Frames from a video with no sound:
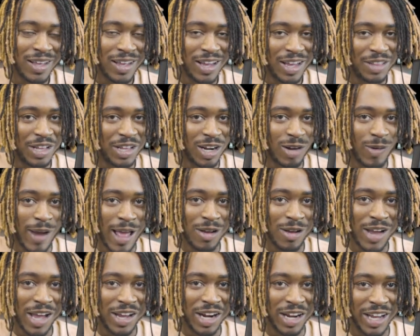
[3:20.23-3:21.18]
And then
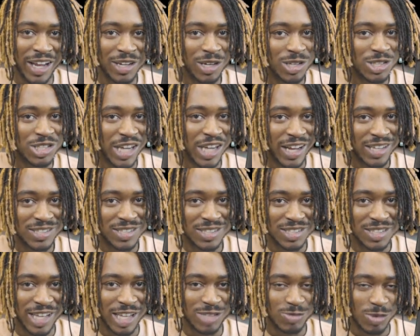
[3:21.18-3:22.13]
Crown kind of interjects and
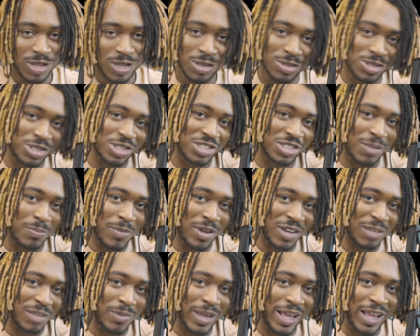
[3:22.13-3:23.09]
says, well, Lou's just the
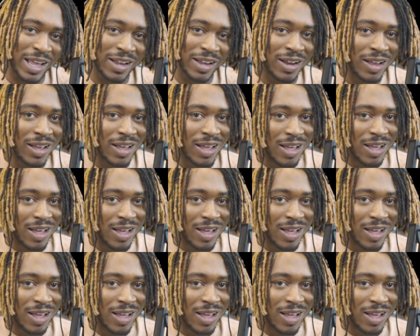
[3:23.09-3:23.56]
money man.